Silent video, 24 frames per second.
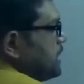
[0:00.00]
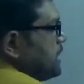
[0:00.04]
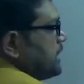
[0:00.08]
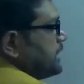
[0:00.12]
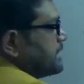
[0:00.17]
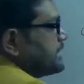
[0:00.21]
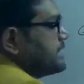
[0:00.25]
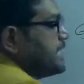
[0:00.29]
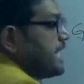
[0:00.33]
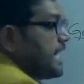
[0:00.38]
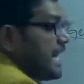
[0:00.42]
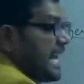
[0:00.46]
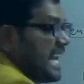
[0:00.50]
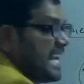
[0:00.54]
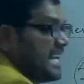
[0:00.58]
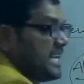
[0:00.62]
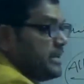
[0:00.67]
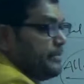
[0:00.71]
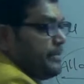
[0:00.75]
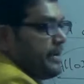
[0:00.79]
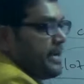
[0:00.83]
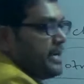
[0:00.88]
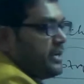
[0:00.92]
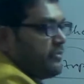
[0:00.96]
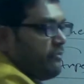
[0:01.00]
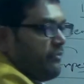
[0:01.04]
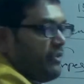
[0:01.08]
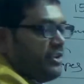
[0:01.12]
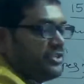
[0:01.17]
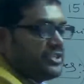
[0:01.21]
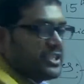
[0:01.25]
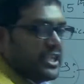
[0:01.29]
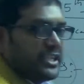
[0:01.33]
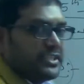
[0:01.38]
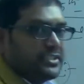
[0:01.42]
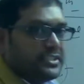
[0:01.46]
the element which
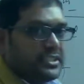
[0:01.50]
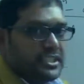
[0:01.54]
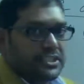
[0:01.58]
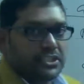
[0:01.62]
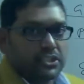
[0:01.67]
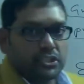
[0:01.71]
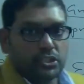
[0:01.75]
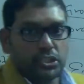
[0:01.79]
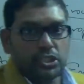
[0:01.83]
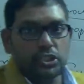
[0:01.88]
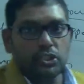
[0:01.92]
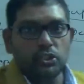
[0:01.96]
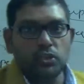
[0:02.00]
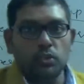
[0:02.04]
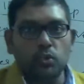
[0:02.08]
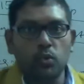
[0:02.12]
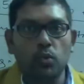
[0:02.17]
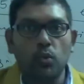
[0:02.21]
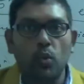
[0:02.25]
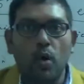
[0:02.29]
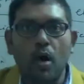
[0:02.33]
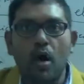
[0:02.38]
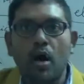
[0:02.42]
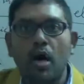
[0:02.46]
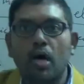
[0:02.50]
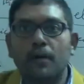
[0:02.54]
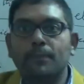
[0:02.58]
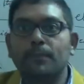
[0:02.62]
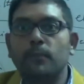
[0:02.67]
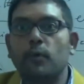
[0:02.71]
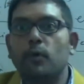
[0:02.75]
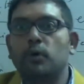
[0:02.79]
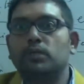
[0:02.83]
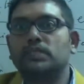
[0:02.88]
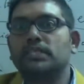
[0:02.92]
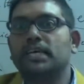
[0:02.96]
exists in 2 or
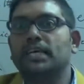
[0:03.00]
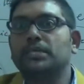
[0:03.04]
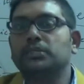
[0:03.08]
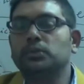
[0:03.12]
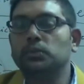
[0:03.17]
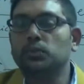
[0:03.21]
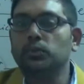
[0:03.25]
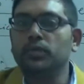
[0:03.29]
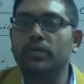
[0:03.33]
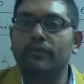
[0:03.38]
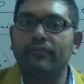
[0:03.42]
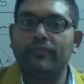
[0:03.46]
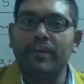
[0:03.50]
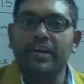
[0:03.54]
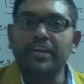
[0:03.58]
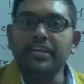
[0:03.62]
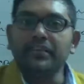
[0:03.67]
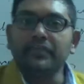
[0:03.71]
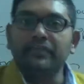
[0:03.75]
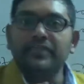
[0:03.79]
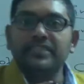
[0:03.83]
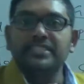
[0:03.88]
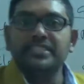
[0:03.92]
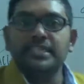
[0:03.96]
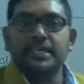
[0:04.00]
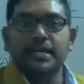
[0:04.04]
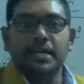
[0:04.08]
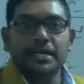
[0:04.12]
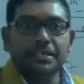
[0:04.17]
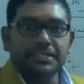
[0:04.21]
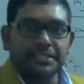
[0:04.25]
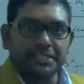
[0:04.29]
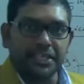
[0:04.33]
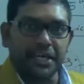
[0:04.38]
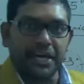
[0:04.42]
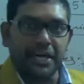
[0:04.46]
more than 2 different physical
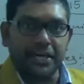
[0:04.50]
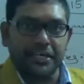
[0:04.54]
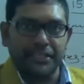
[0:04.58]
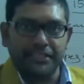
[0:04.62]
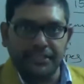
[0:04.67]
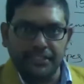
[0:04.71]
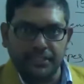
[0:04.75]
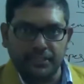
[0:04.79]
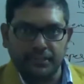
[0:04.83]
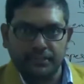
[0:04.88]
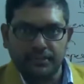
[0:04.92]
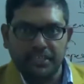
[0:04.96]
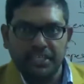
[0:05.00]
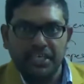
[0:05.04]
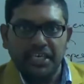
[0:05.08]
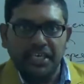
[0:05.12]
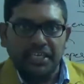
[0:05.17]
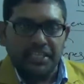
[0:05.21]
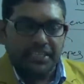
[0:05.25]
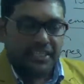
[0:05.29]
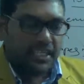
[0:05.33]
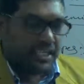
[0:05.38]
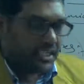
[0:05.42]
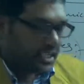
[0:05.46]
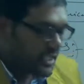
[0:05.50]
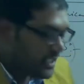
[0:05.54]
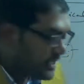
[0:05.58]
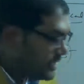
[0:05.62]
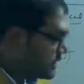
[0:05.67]
states, that is